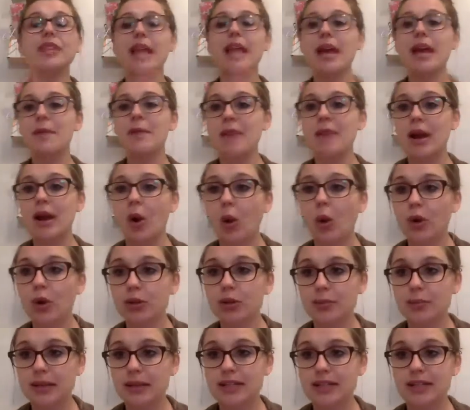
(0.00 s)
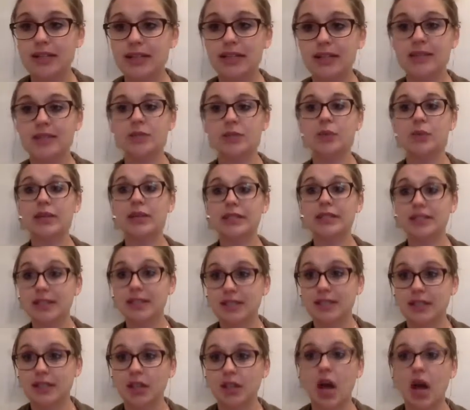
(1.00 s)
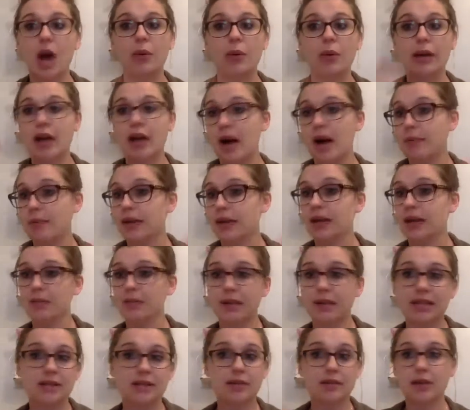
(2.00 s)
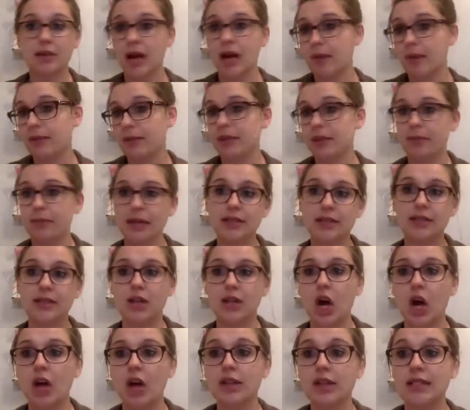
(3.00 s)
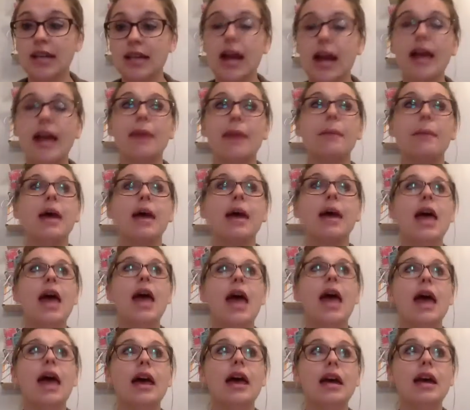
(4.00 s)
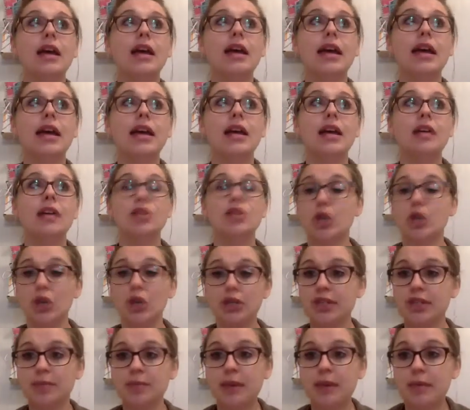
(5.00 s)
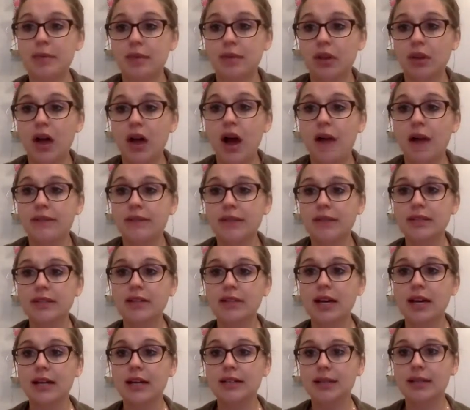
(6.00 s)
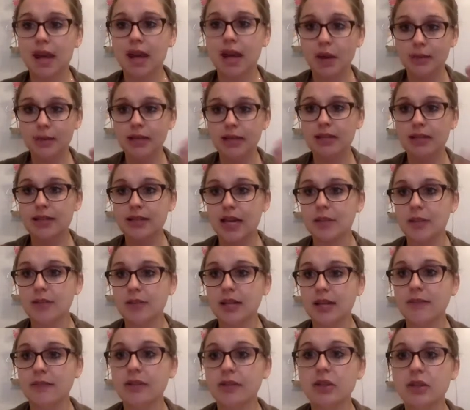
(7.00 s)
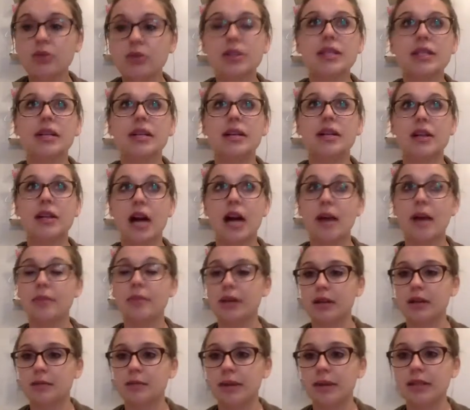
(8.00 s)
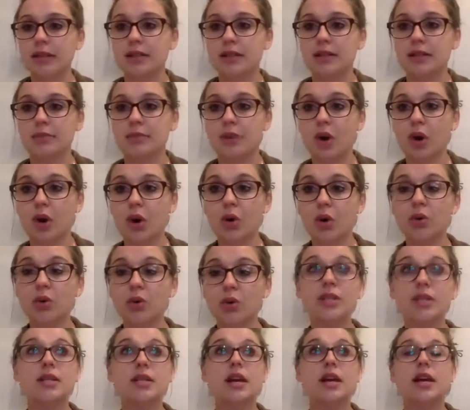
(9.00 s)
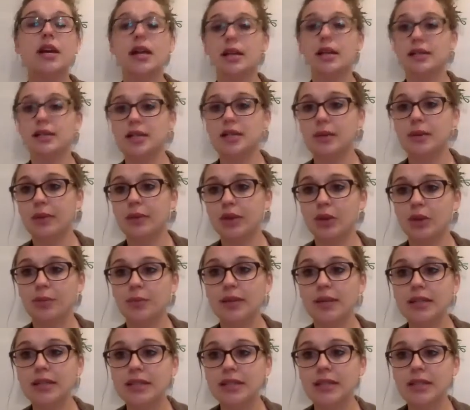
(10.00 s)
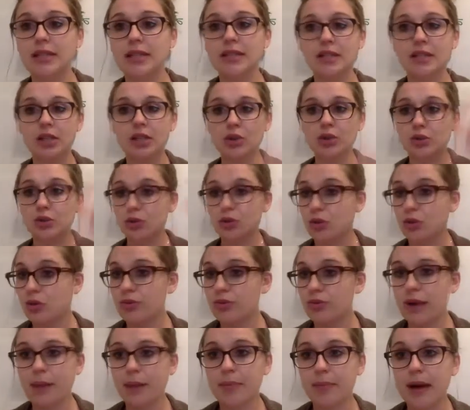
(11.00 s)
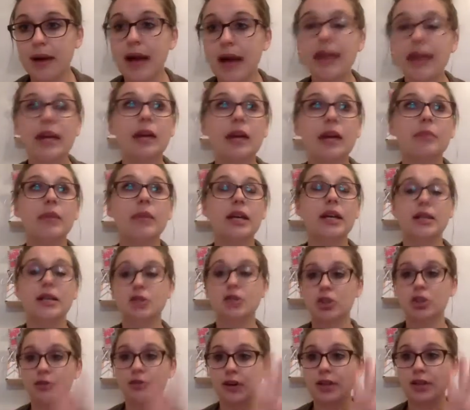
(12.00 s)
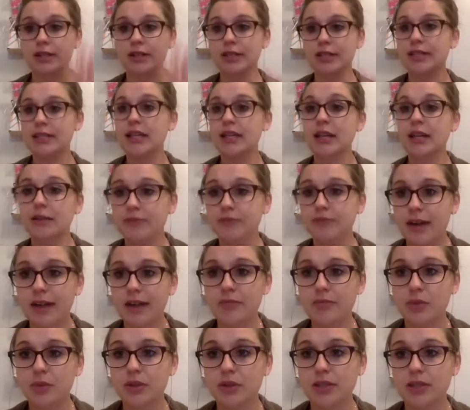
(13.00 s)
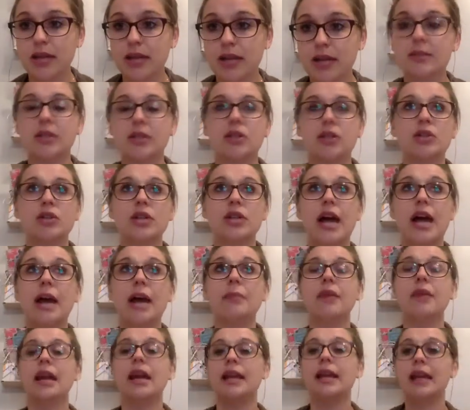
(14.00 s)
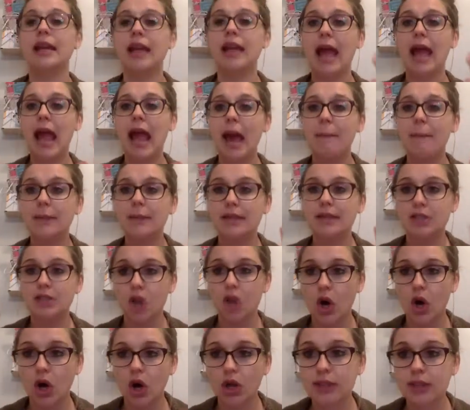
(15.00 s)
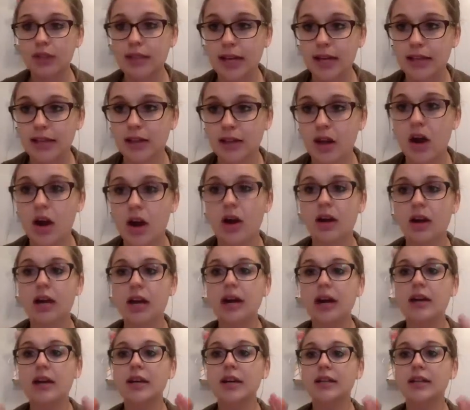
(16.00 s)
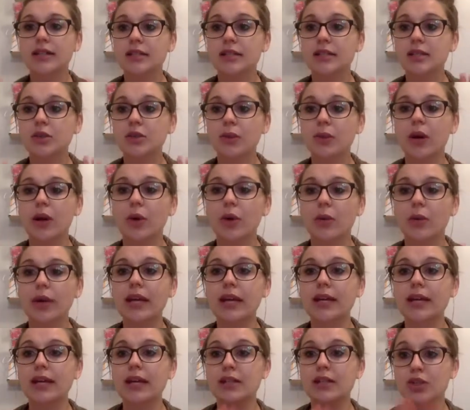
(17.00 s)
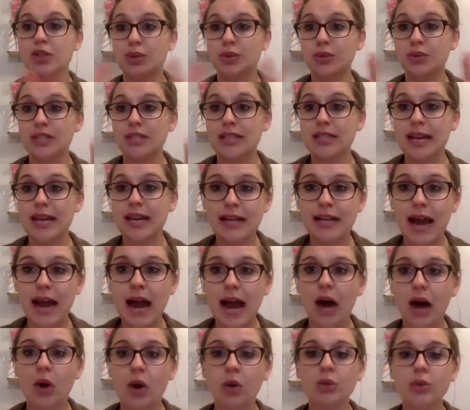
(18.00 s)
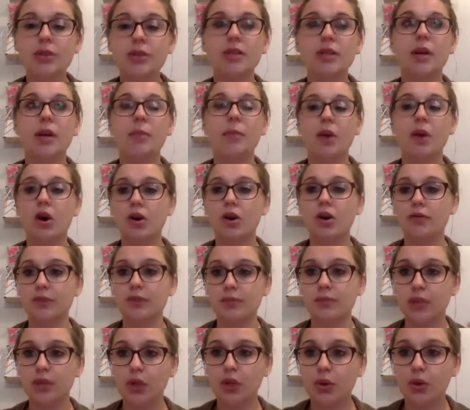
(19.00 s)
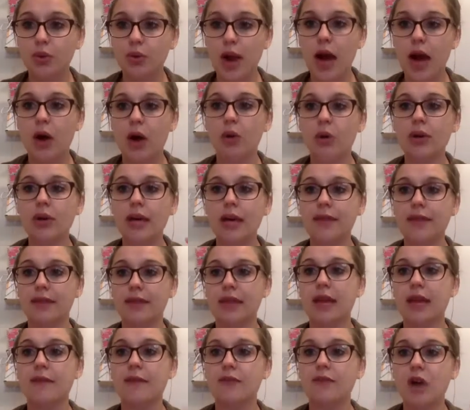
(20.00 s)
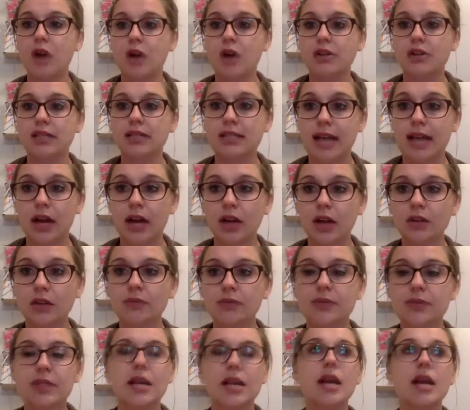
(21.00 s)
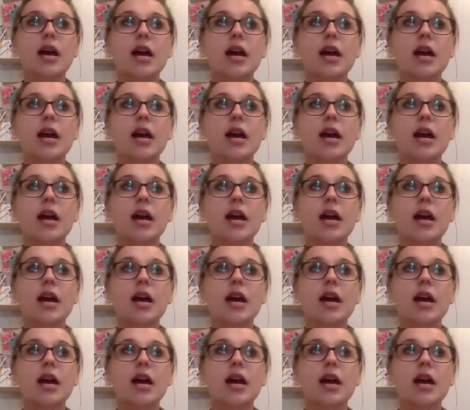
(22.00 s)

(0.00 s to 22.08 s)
In my old business, we did this a lot. We copy and pasted all the time. And it turns people off. It does. How many times have you seen a copy and pasted post in some other business and you scroll right by it because you've already seen it 5 more times in your timeline? It happens all day long. This is where we need to stand out apart from the crowd and think for ourselves.